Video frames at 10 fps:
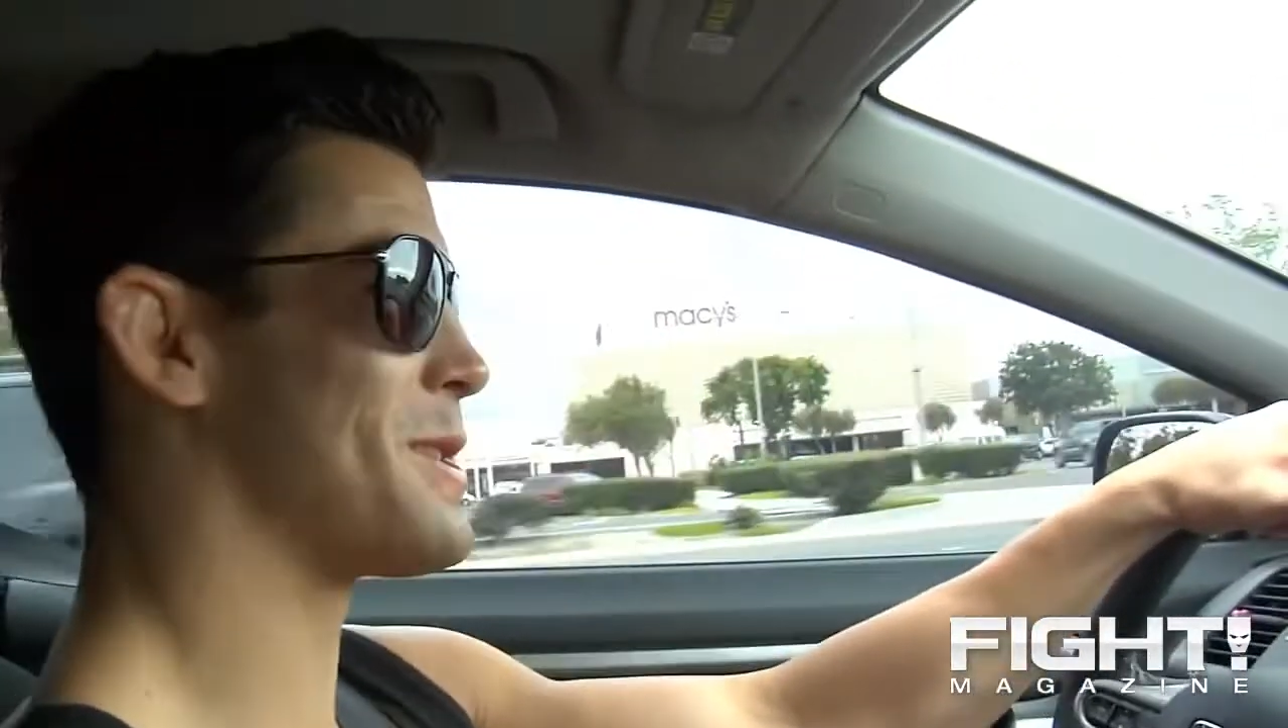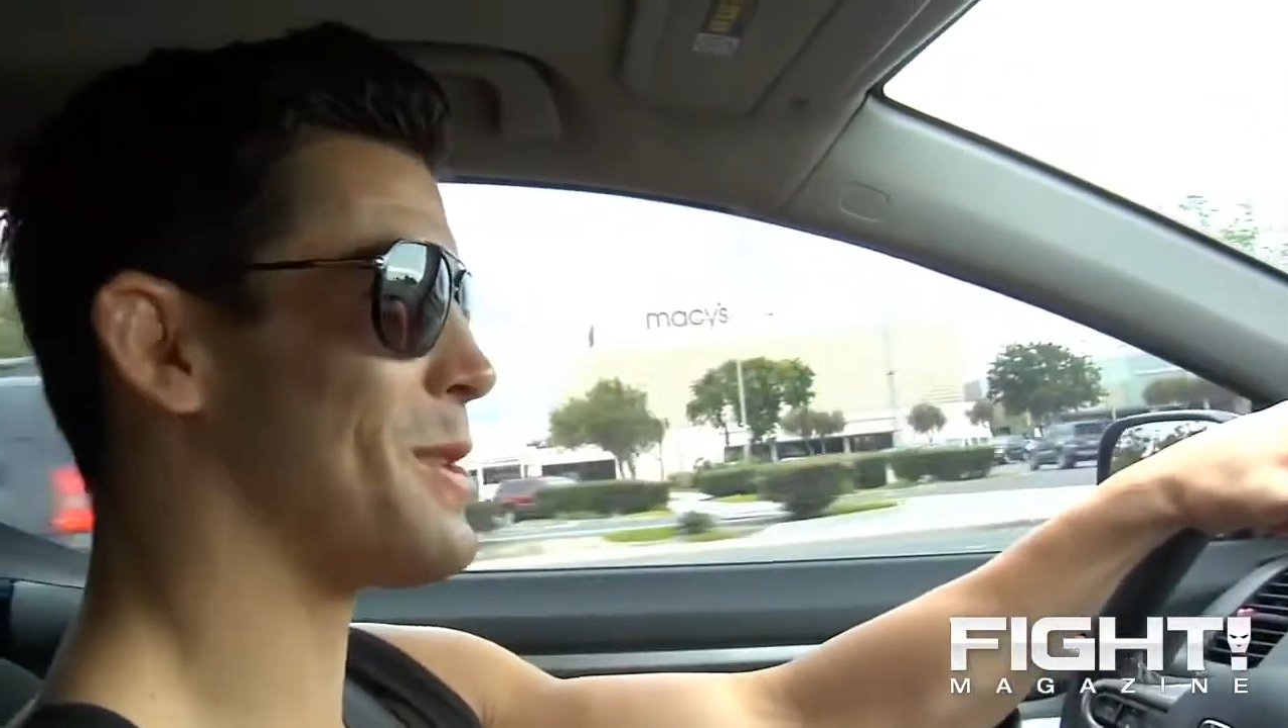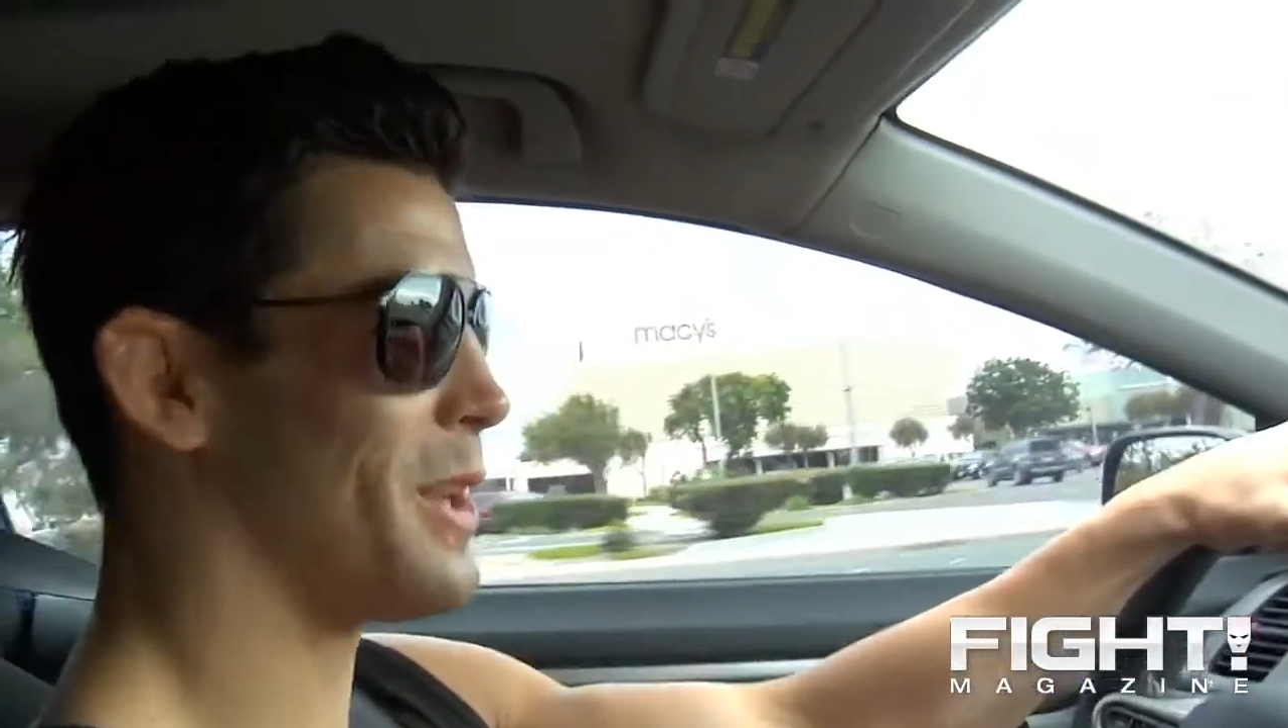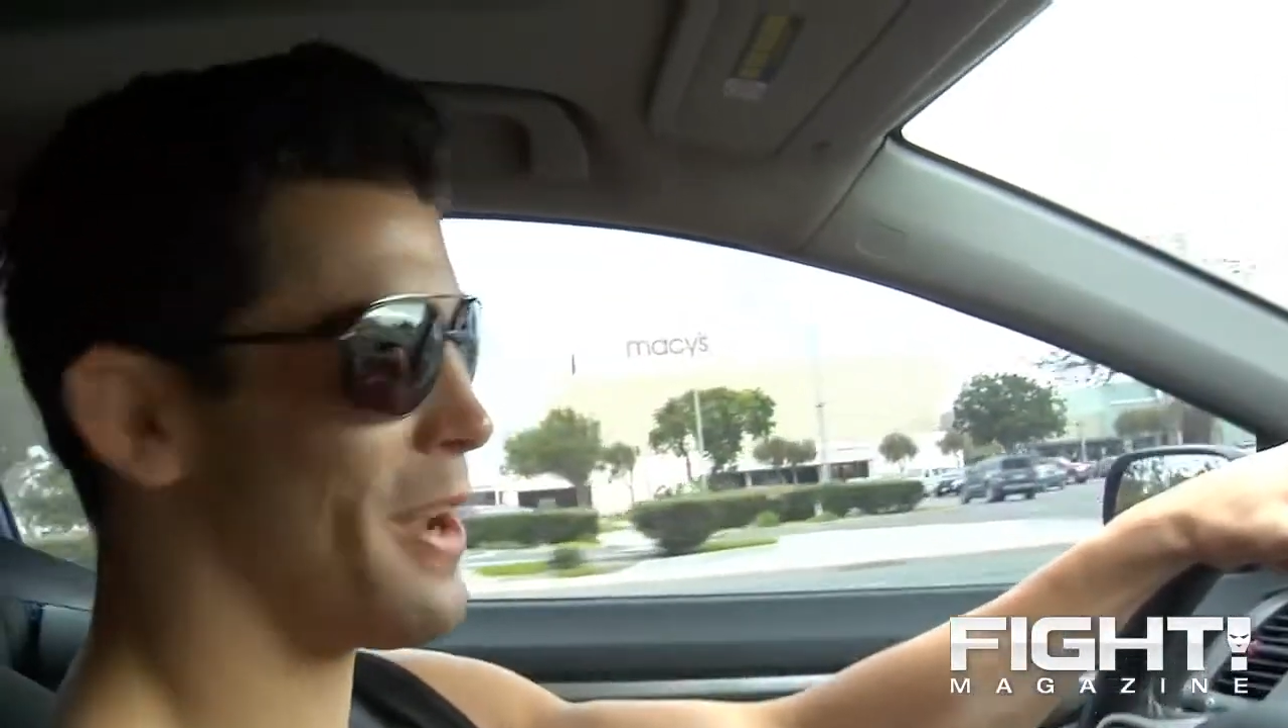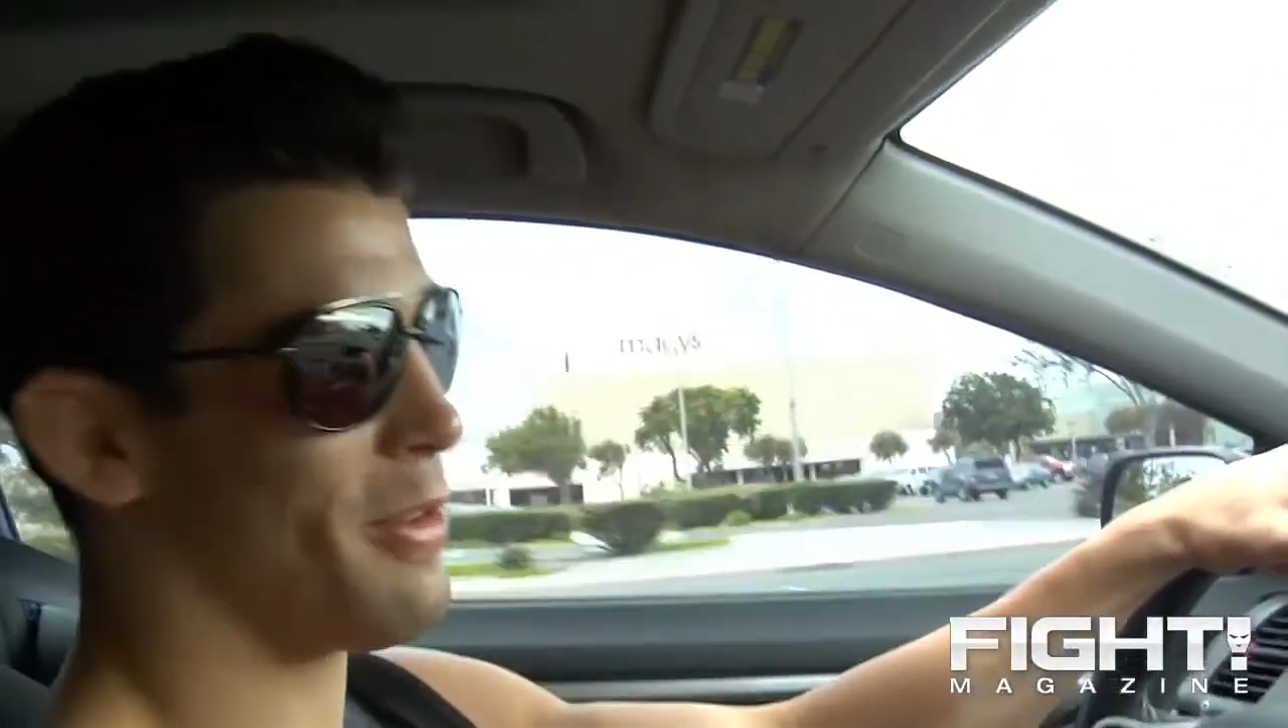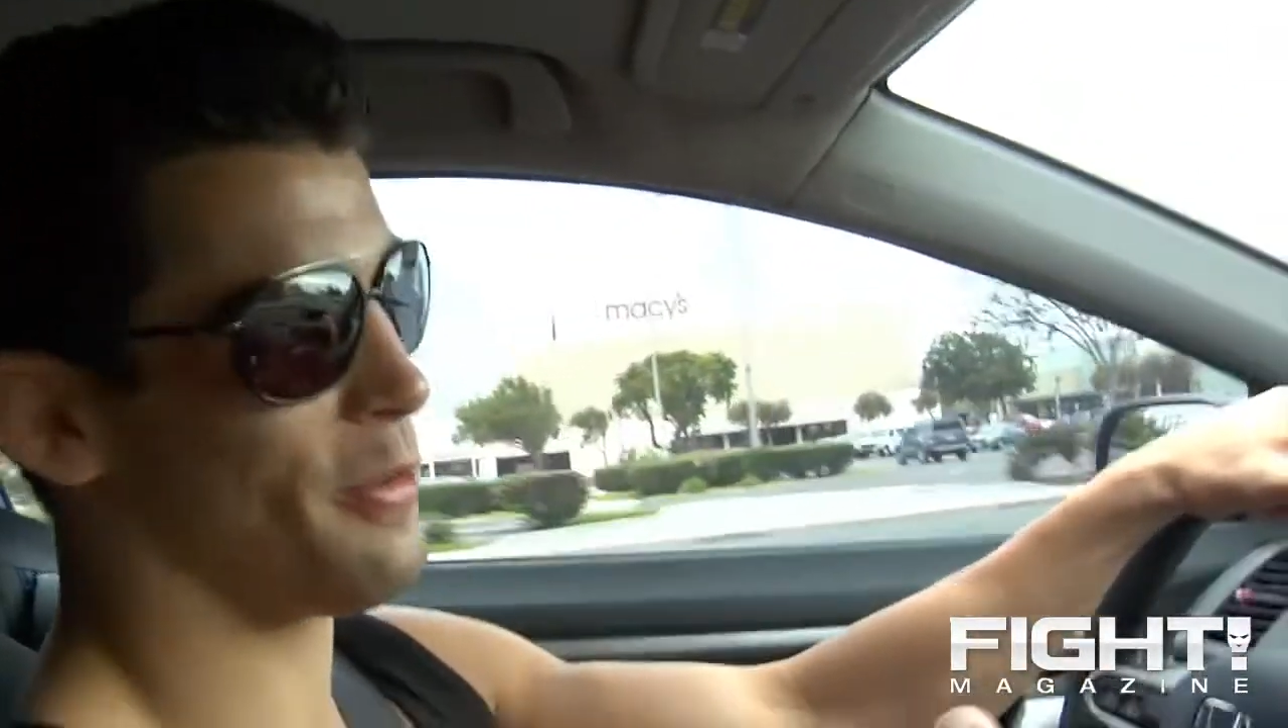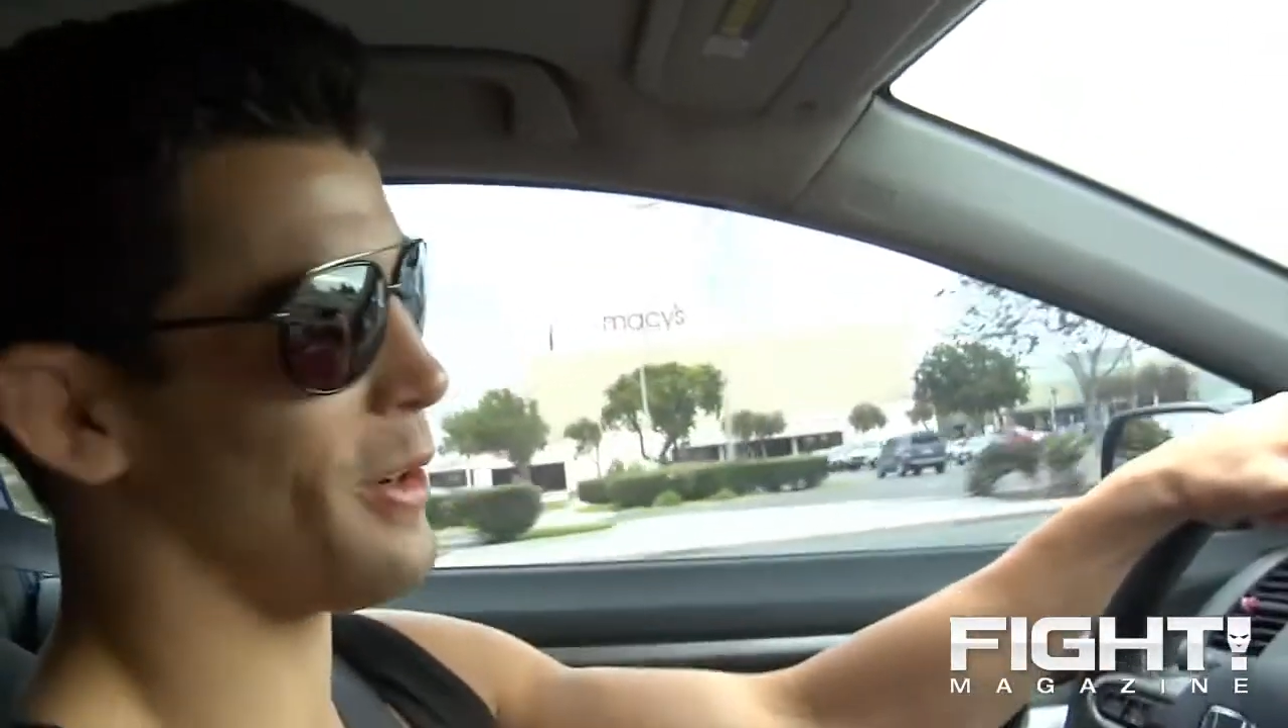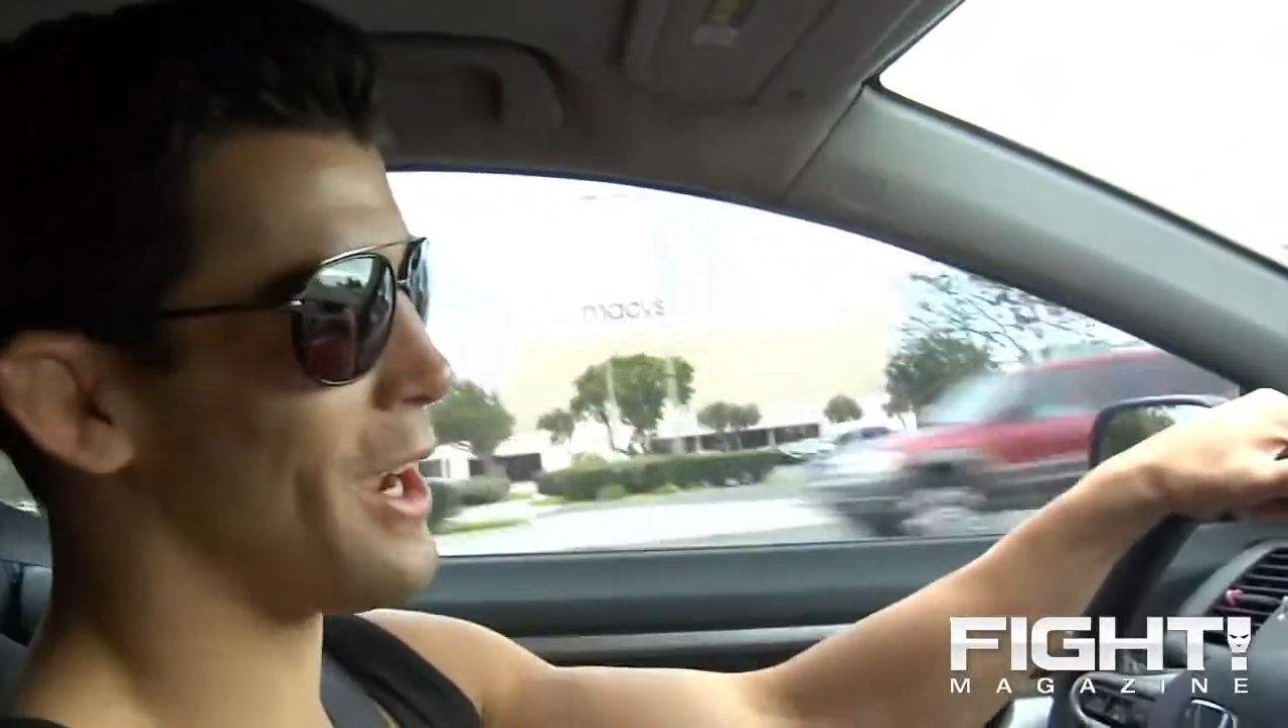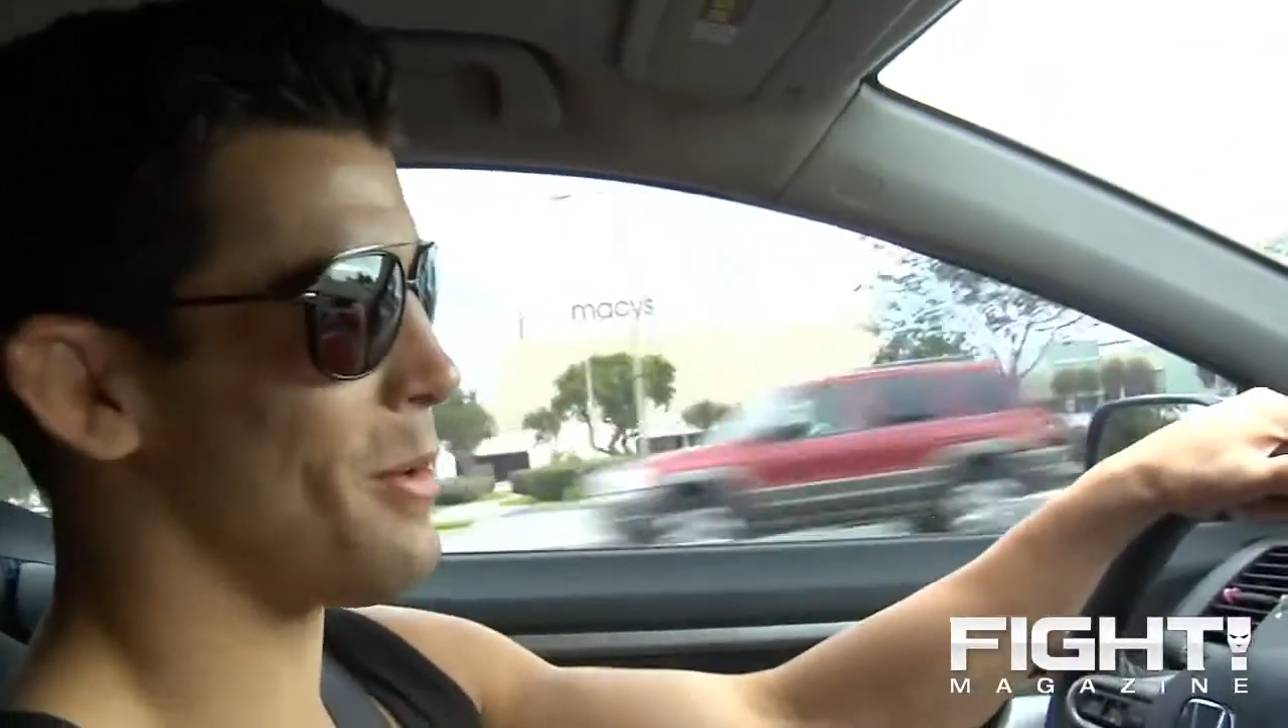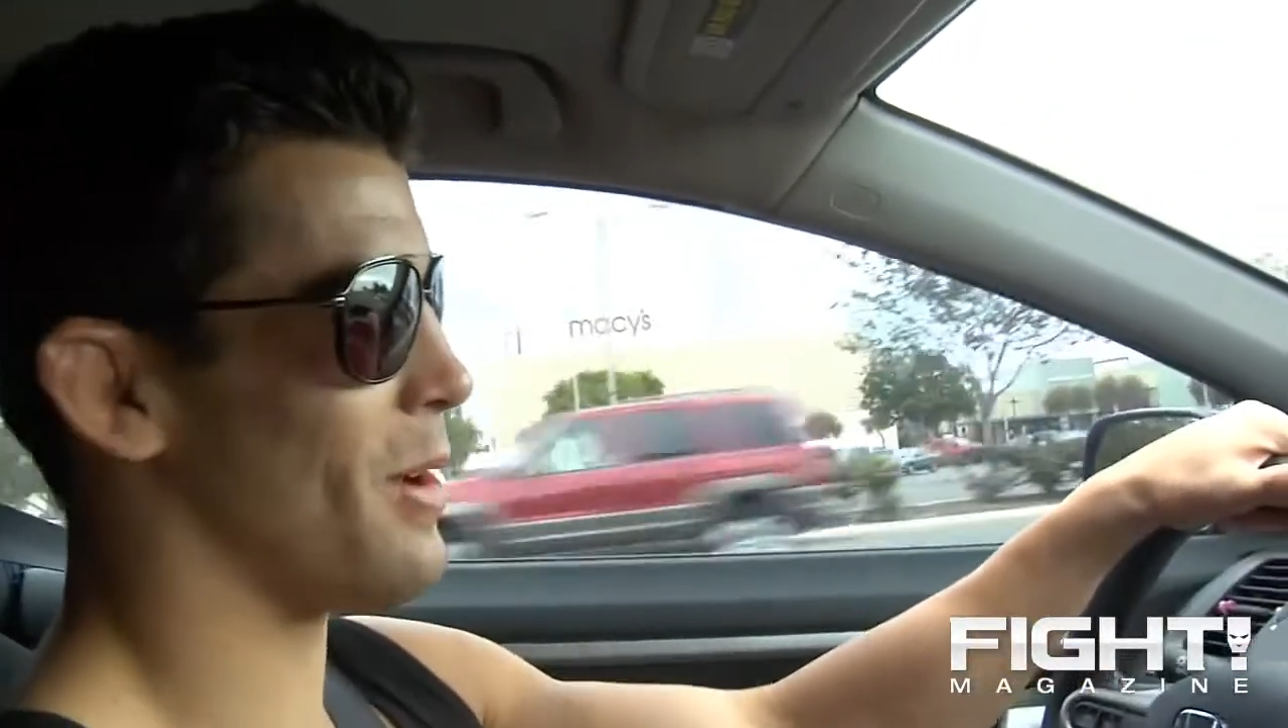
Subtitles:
so I'll never forget